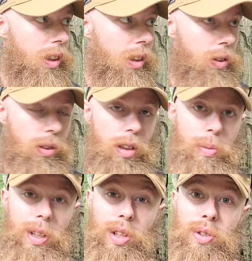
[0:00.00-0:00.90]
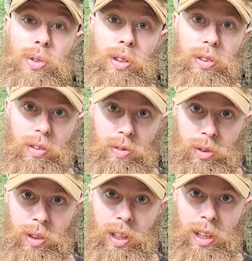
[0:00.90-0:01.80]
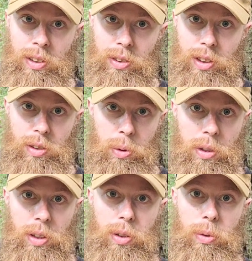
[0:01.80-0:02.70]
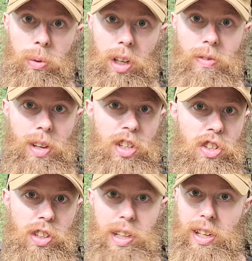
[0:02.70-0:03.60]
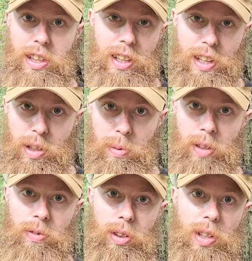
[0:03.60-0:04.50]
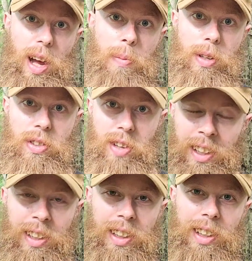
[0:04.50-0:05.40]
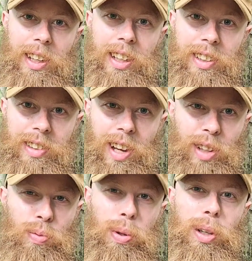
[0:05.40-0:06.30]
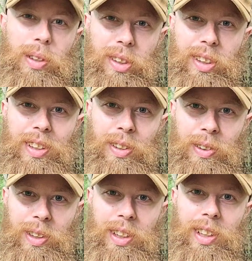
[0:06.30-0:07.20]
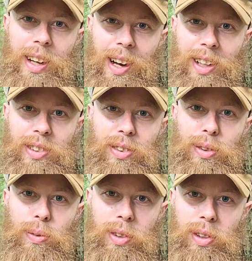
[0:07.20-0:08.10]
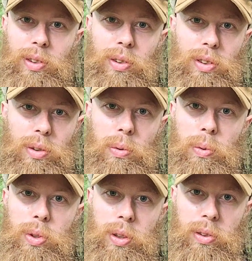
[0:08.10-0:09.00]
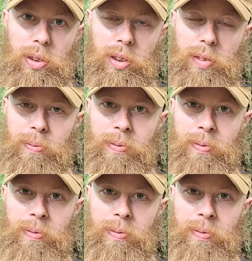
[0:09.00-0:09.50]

this is going to be interesting for you guys, like doing a little renovation kind of thing to my flint knapping. Like, I desperately do need to actually redo this whole shelter.